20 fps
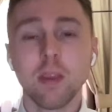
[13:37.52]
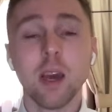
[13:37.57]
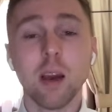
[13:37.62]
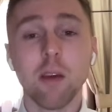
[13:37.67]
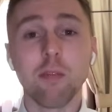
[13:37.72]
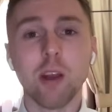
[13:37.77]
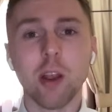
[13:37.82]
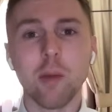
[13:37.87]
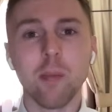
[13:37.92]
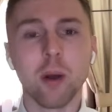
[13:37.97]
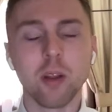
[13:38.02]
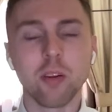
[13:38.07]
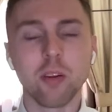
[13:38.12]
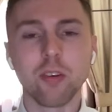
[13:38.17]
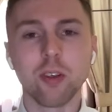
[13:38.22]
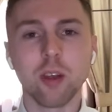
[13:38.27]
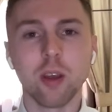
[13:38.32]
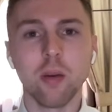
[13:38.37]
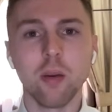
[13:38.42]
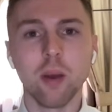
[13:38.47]
Yeah, very much
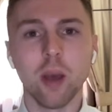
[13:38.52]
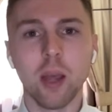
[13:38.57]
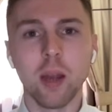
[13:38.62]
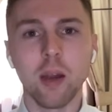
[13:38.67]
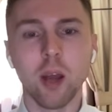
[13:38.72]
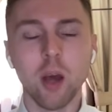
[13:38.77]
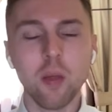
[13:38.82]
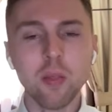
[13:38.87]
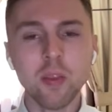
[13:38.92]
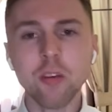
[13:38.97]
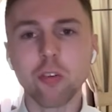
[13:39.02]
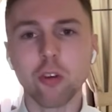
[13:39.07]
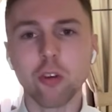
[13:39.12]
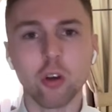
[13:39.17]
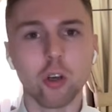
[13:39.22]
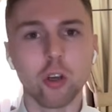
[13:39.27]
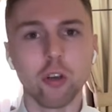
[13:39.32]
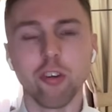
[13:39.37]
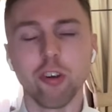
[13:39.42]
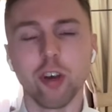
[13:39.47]
so. And I think he's got
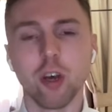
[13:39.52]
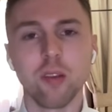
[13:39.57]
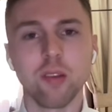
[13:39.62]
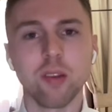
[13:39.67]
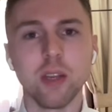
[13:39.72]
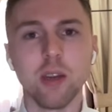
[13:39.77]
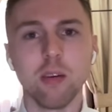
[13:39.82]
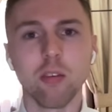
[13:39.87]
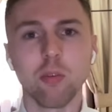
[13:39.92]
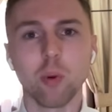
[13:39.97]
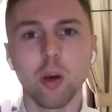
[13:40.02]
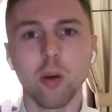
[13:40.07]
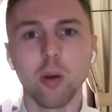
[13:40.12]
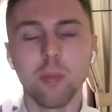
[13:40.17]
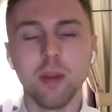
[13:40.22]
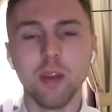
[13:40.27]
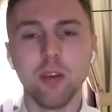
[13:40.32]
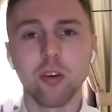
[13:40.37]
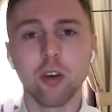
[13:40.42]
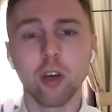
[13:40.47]
a good chance in here as well,
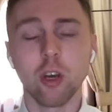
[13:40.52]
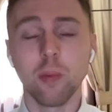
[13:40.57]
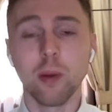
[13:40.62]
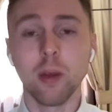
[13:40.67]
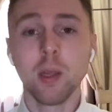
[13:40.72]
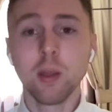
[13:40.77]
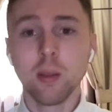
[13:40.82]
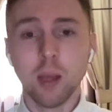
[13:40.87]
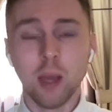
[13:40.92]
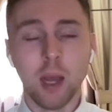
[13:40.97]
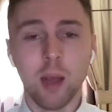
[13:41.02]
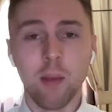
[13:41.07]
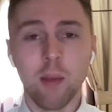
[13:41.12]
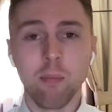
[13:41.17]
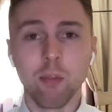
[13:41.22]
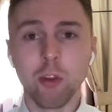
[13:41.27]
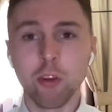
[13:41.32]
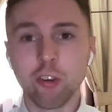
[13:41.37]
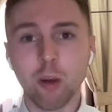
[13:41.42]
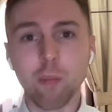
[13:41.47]
Beachcomber.
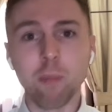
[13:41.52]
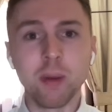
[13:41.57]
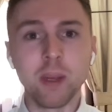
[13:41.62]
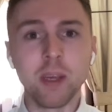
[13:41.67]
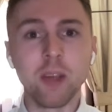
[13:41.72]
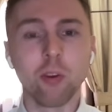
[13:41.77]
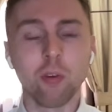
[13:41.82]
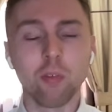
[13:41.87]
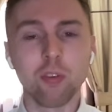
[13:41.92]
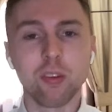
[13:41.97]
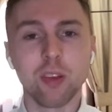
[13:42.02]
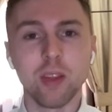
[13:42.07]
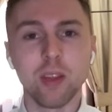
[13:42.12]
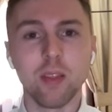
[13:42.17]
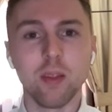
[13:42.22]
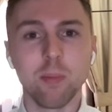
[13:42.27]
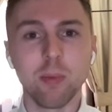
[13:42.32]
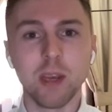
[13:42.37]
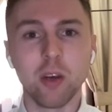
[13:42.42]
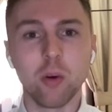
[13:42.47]
The jumping is obviously
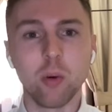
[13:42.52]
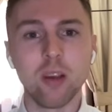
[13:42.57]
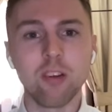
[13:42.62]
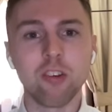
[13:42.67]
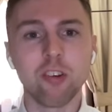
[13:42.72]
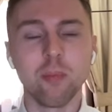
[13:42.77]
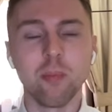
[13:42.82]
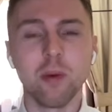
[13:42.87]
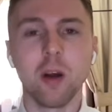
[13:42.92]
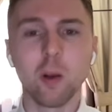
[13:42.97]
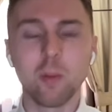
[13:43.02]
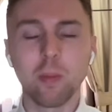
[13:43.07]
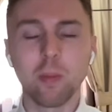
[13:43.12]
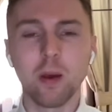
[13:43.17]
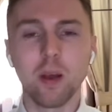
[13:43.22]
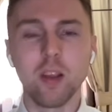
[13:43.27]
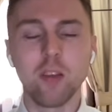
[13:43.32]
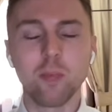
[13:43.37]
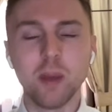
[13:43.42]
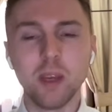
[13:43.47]
the big question mark,
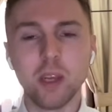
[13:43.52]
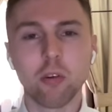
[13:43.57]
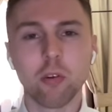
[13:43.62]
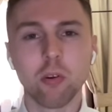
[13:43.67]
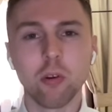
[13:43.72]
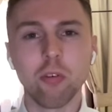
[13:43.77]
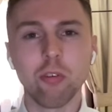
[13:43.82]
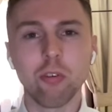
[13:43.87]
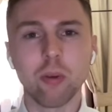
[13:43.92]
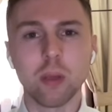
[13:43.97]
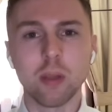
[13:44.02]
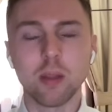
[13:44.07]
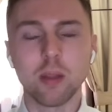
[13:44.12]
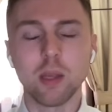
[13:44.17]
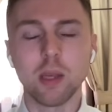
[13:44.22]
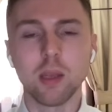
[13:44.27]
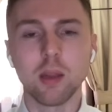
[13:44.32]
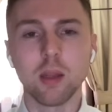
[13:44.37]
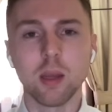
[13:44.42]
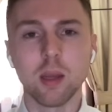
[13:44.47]
but it's been crucial, I
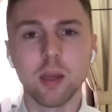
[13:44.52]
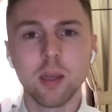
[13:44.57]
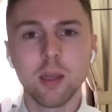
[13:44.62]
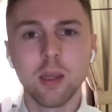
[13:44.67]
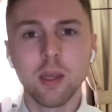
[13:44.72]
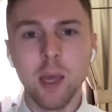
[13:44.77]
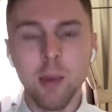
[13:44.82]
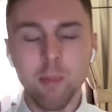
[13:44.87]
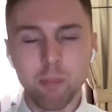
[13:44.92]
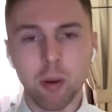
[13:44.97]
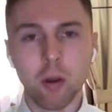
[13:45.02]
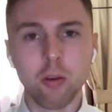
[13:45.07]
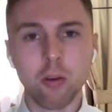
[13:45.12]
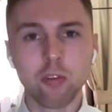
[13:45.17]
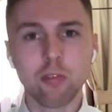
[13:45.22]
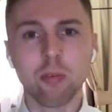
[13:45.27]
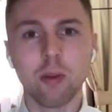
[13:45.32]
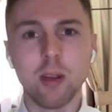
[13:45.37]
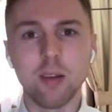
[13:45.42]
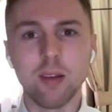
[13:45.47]
think, that in
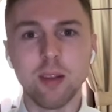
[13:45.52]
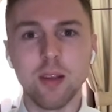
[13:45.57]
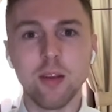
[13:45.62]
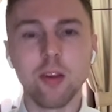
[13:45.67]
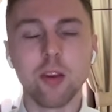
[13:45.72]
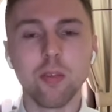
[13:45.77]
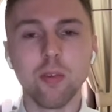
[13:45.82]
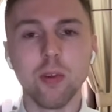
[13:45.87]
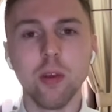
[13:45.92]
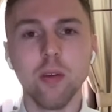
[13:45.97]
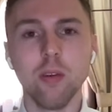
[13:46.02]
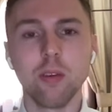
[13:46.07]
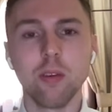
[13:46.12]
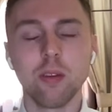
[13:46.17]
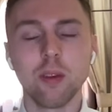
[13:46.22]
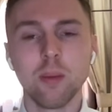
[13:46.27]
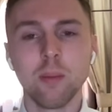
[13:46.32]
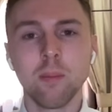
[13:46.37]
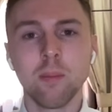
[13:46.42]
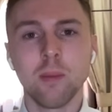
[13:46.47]
post-race interviews,